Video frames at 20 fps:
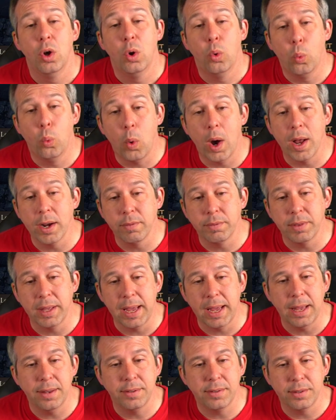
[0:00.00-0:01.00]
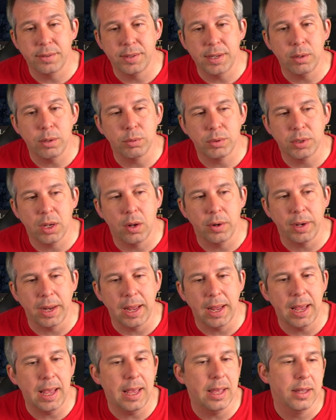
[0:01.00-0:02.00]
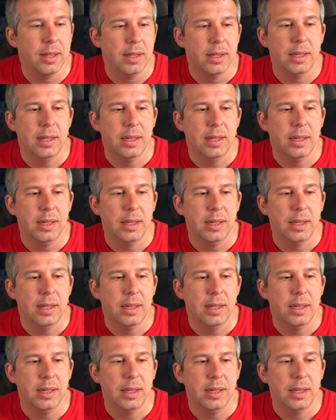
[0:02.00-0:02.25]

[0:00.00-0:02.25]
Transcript: one of the hits, the single target hit.